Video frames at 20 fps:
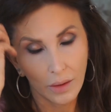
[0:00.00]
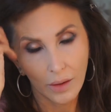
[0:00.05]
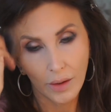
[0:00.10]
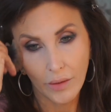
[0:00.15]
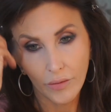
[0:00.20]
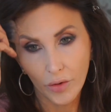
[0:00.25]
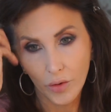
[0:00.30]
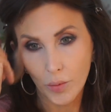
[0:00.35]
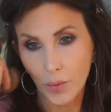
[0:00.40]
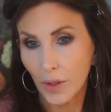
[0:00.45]

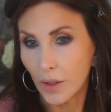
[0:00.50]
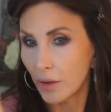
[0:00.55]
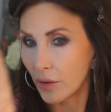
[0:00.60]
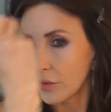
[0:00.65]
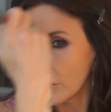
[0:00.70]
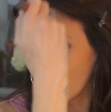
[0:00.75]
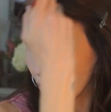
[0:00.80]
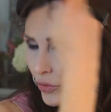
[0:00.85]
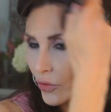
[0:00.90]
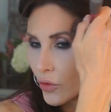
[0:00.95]
everybody
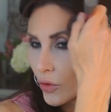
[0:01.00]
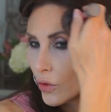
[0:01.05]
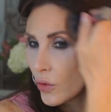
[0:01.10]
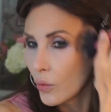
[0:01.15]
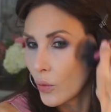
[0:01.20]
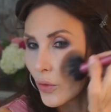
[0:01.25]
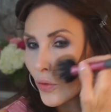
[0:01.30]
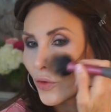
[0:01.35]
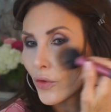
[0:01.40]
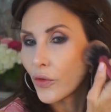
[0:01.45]
looks
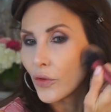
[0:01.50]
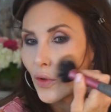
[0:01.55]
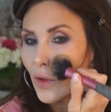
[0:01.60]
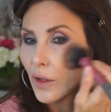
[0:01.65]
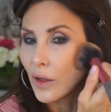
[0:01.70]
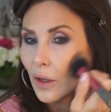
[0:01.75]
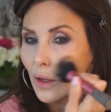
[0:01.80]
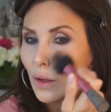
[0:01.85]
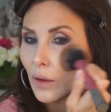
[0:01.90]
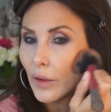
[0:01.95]
good with a
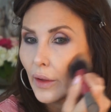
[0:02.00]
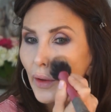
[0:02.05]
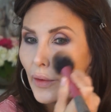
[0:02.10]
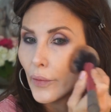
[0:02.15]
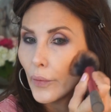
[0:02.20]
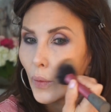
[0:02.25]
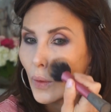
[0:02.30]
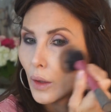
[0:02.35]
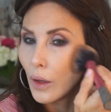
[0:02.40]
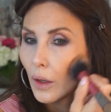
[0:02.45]
sunny
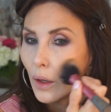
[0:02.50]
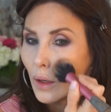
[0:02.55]
glow.